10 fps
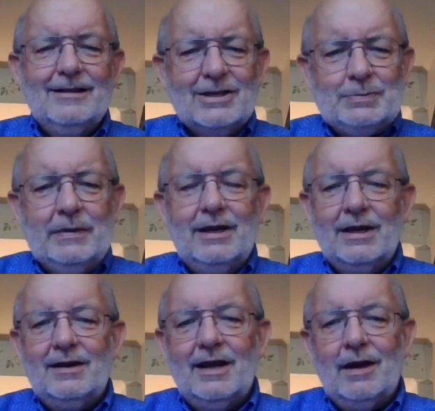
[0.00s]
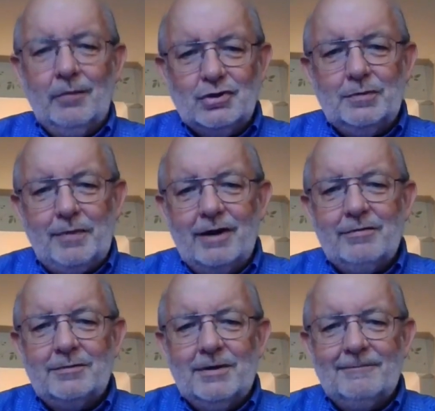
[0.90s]
Let's begin now. Would you pray
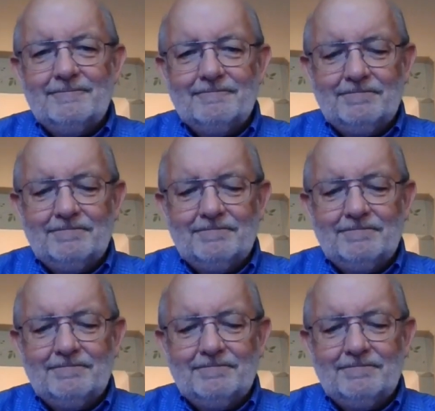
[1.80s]
with me?